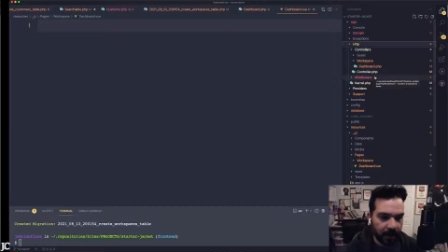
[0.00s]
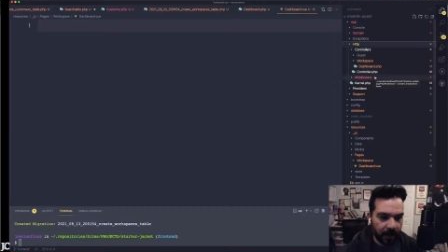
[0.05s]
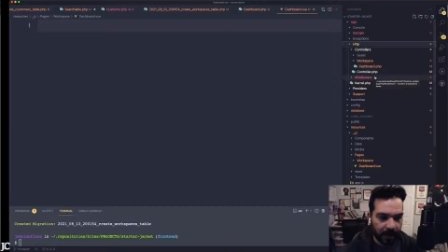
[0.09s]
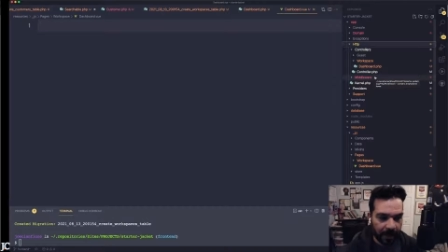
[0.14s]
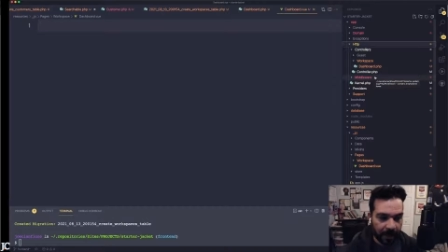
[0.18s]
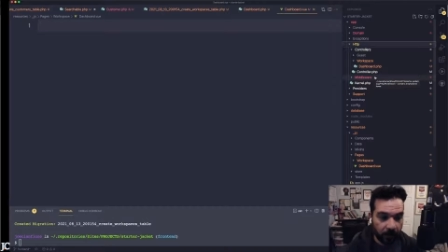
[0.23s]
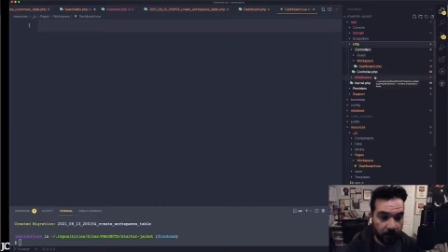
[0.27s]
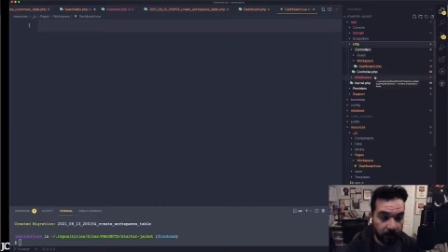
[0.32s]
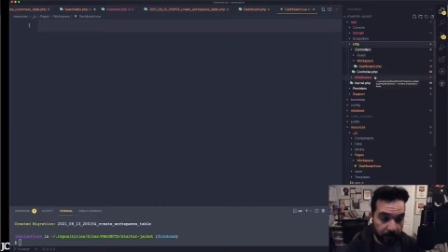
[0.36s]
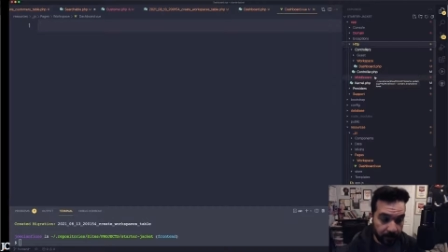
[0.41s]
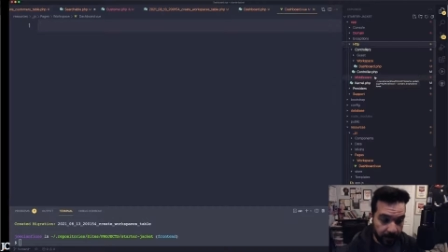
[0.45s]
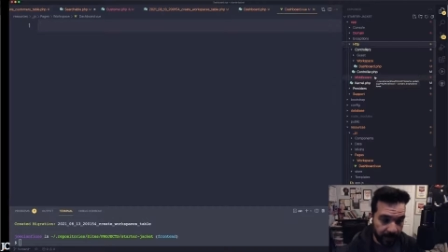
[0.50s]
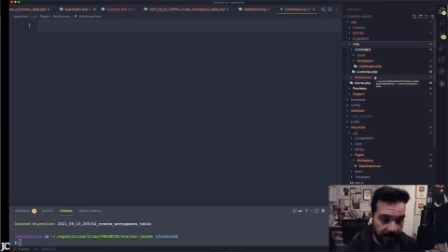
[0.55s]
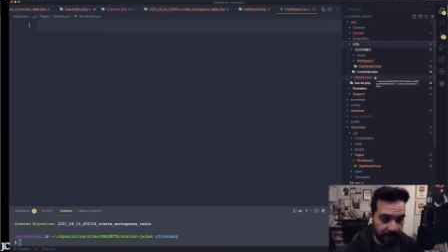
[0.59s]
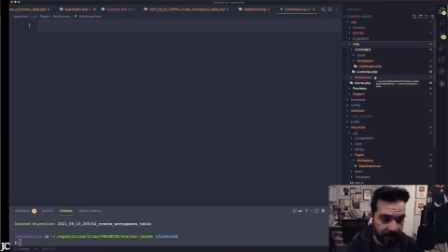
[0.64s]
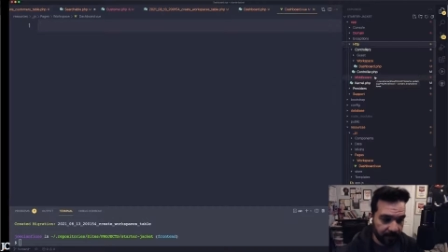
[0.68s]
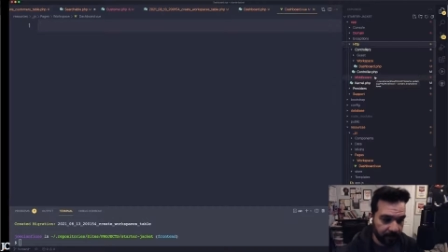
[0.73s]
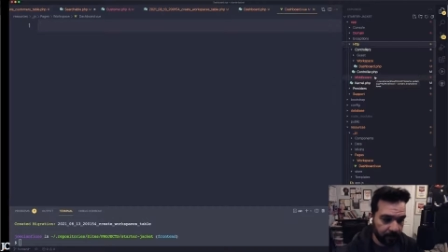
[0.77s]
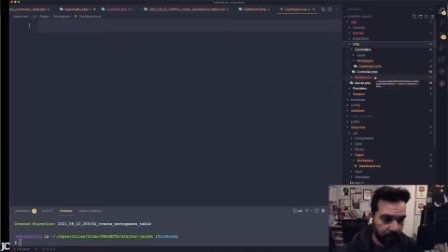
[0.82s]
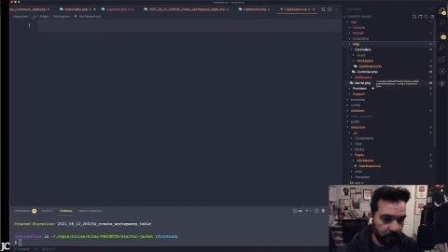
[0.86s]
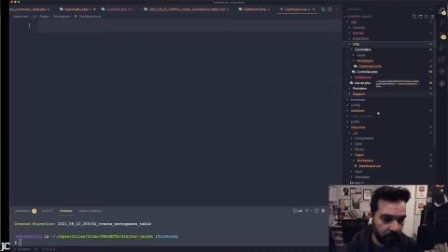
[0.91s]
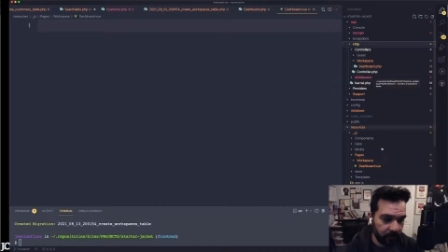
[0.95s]
I would end
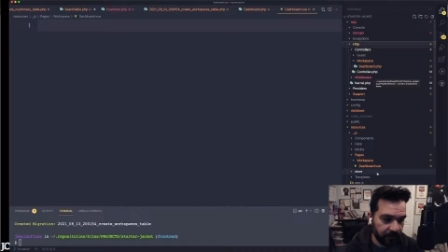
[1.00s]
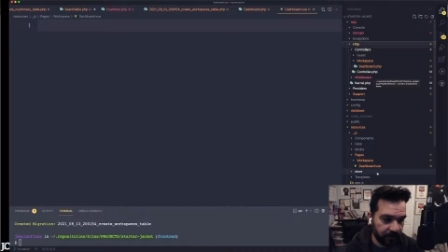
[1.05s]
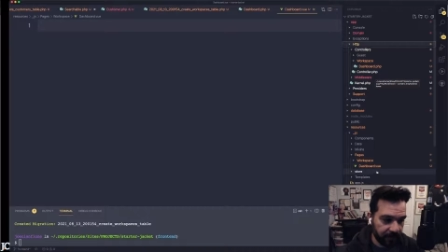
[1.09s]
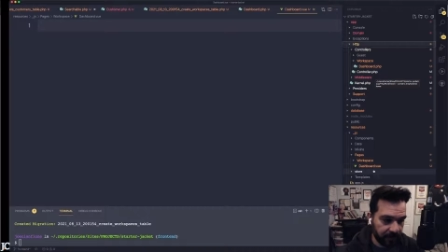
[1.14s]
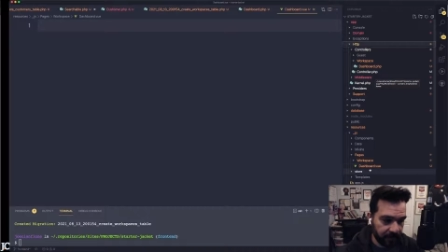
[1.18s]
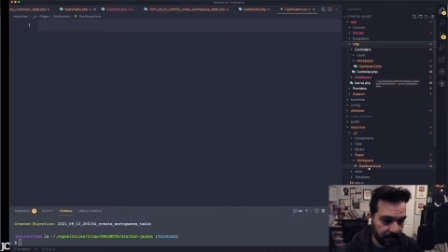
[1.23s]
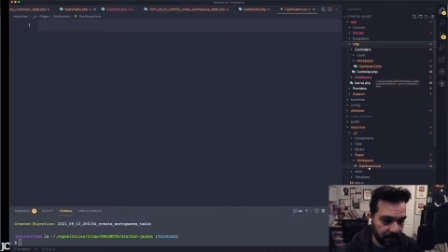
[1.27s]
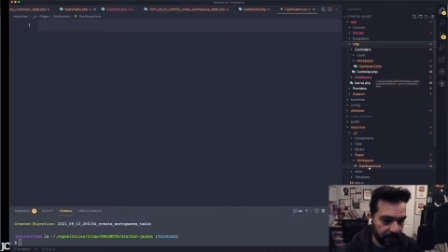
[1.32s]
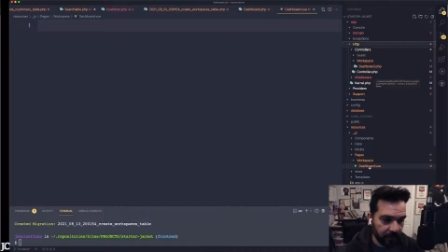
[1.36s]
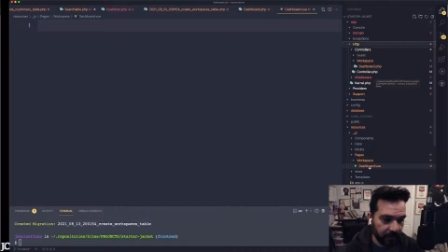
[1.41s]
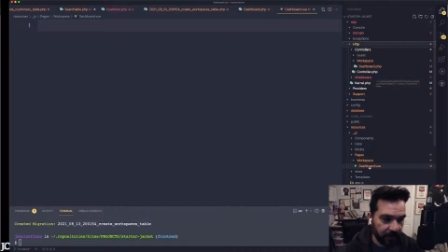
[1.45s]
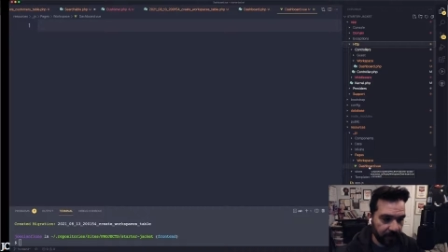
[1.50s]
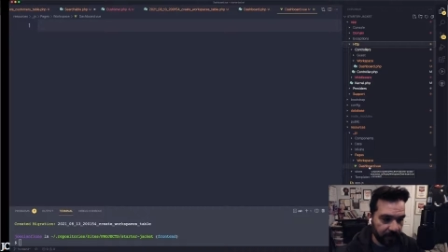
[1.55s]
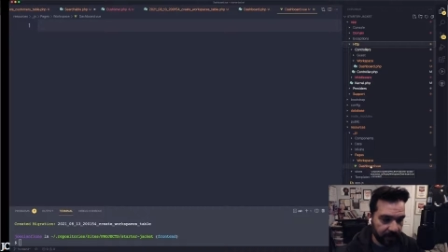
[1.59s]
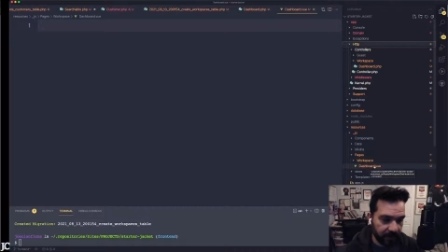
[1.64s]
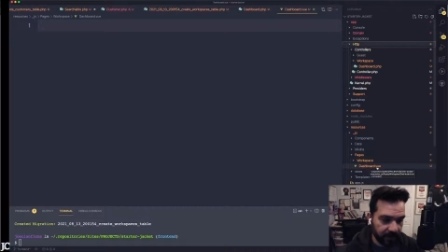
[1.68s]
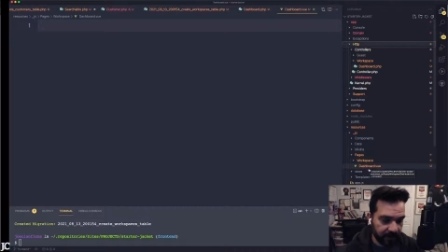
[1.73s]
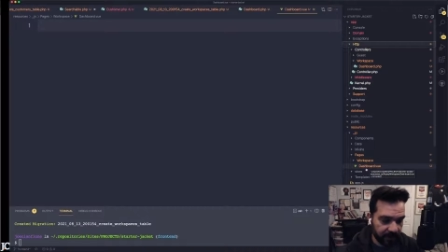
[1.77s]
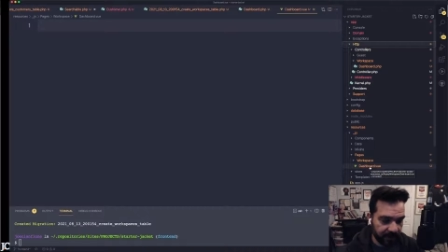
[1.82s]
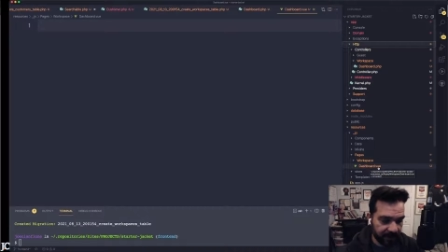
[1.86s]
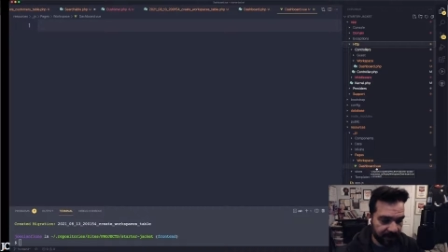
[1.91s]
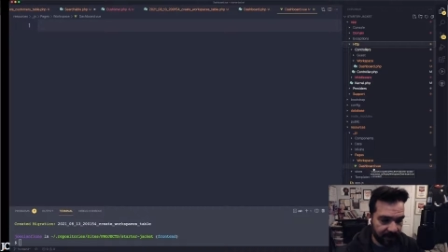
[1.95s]
up moving
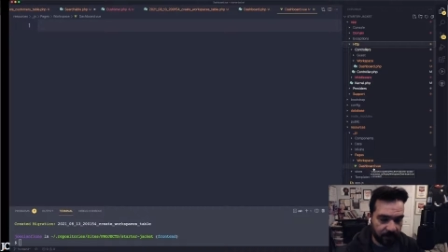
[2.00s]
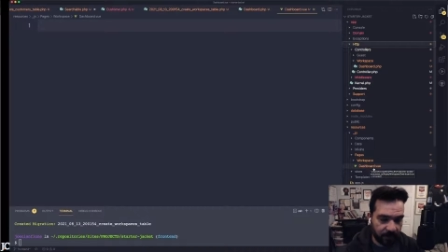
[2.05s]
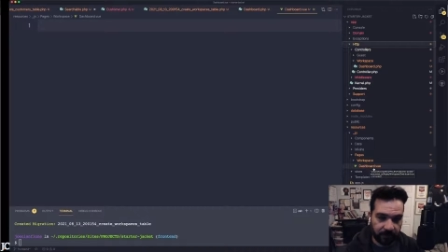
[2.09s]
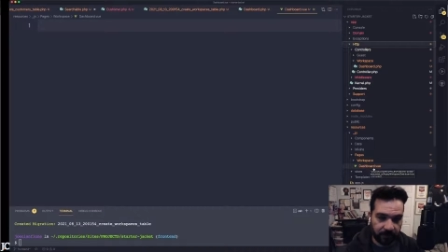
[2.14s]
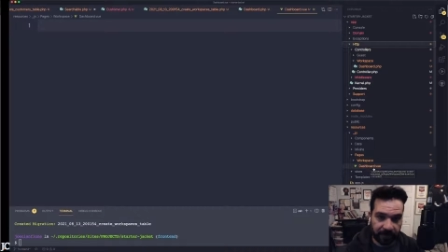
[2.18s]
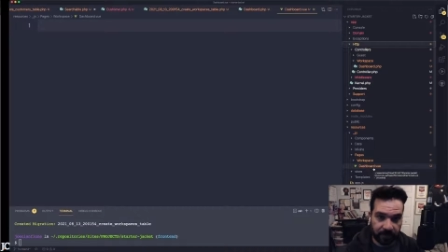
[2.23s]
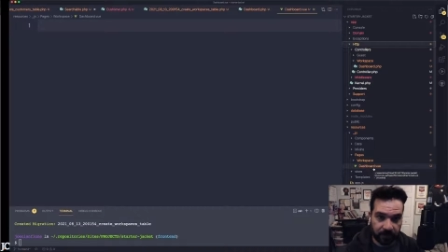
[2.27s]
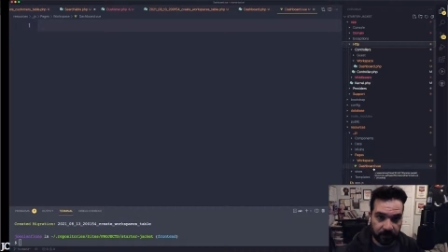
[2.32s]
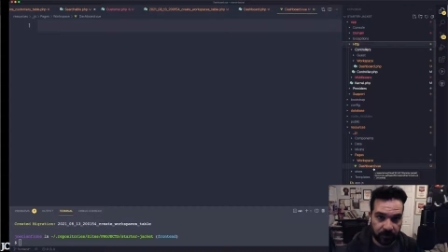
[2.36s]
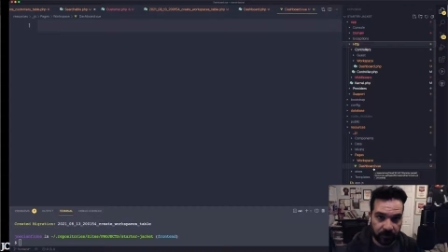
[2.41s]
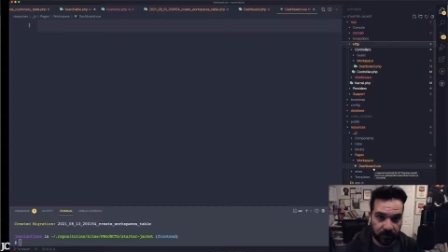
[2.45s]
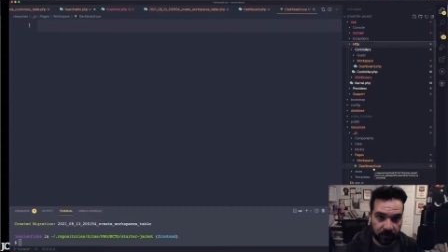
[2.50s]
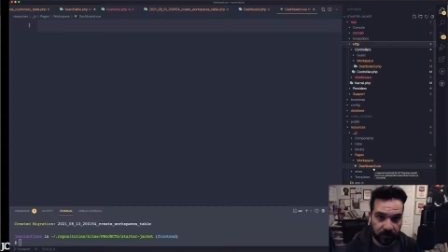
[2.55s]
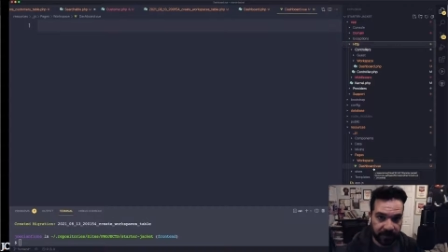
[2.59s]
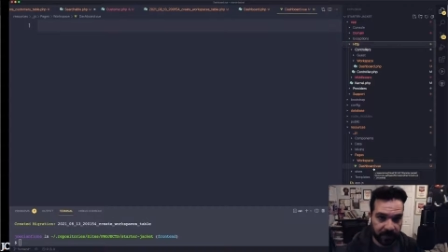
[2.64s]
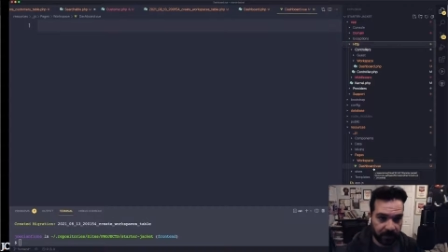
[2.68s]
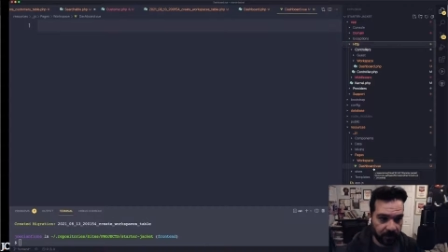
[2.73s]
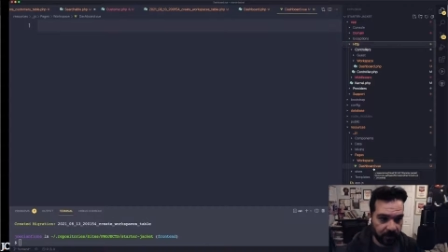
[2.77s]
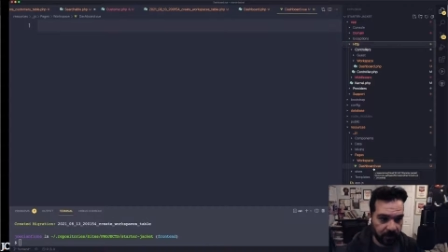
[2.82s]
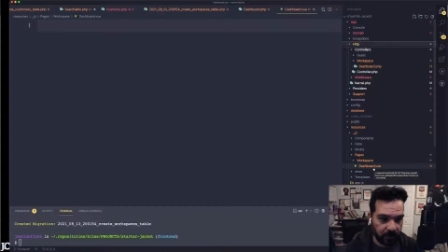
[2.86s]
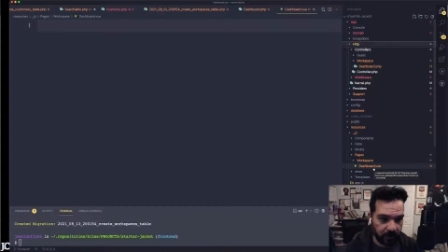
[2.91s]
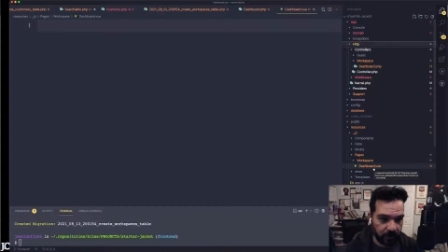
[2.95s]
this thing around to
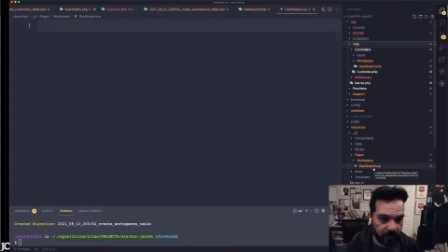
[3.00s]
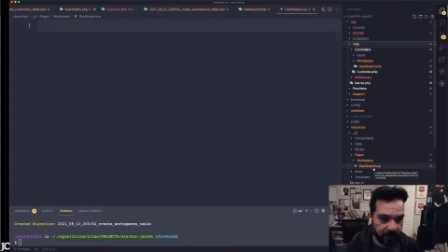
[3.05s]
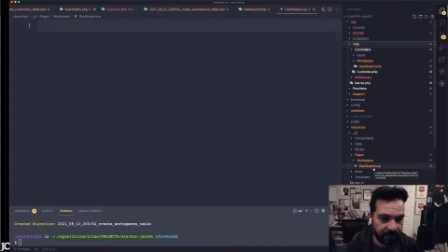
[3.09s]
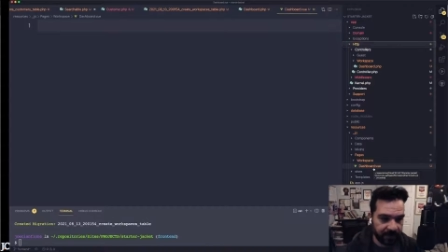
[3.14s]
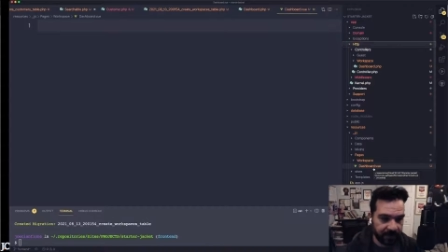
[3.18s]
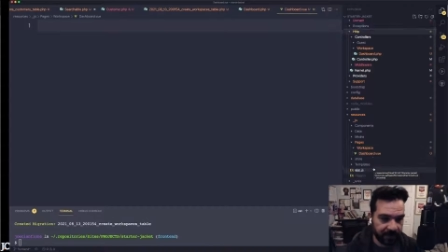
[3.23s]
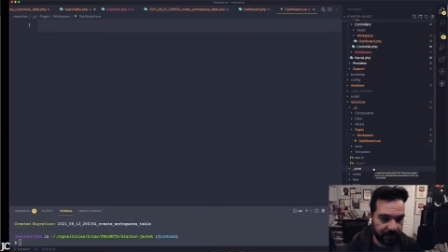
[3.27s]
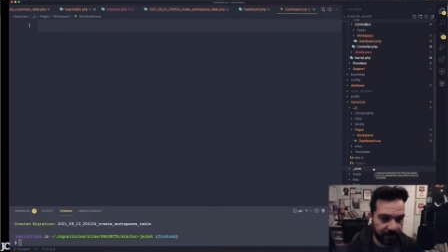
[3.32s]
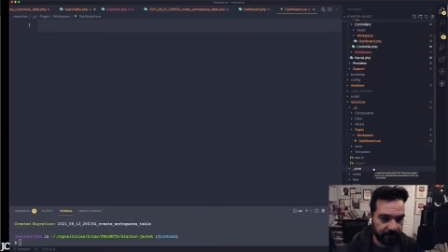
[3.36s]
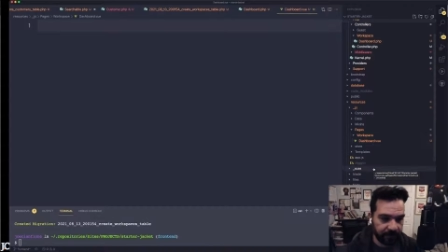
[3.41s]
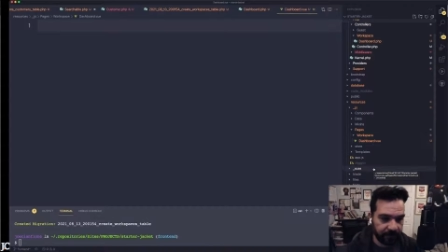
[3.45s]
down here inside of the